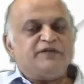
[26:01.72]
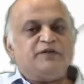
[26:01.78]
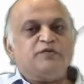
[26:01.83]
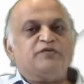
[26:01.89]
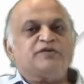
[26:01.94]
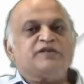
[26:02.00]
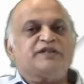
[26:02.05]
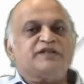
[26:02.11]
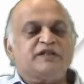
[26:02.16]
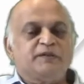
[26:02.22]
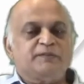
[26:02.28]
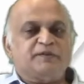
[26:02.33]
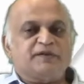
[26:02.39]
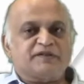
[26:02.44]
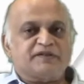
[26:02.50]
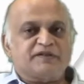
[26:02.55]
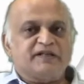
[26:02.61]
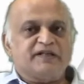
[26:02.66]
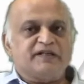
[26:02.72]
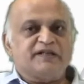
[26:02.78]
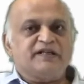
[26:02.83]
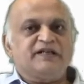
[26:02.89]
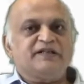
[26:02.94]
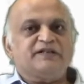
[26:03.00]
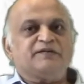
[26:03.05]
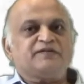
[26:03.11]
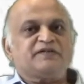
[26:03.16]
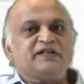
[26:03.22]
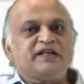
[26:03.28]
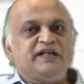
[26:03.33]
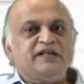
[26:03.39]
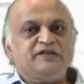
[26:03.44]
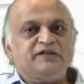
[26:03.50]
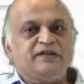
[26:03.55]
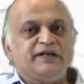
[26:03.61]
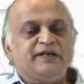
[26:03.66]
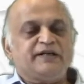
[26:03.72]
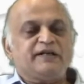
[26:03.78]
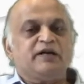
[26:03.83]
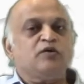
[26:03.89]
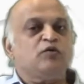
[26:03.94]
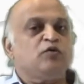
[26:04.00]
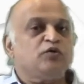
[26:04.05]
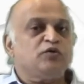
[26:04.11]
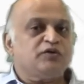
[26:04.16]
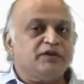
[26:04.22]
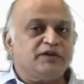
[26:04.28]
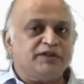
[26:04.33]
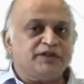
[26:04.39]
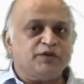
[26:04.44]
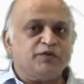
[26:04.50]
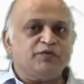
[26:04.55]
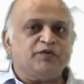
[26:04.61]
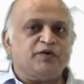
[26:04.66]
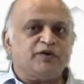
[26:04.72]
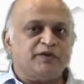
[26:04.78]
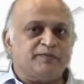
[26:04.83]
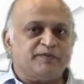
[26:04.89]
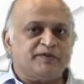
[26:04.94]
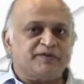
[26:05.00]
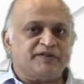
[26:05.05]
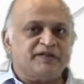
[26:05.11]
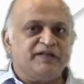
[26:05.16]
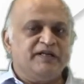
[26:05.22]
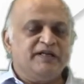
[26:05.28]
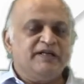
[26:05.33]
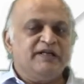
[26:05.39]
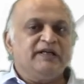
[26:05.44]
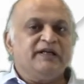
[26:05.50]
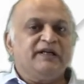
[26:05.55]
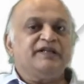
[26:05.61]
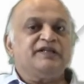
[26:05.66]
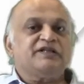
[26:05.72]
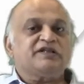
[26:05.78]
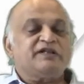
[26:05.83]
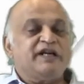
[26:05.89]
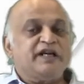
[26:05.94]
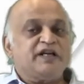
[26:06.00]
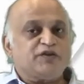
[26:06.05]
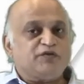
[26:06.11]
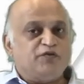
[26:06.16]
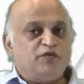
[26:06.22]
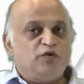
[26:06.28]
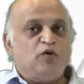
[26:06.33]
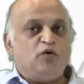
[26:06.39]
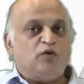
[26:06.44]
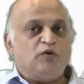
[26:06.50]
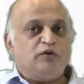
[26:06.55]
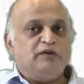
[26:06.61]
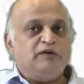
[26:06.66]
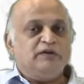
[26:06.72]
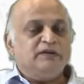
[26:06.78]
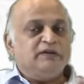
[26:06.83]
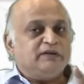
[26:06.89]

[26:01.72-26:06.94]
to 60%. In case of stage 3, it can go to 30 to 40%. In stage 4,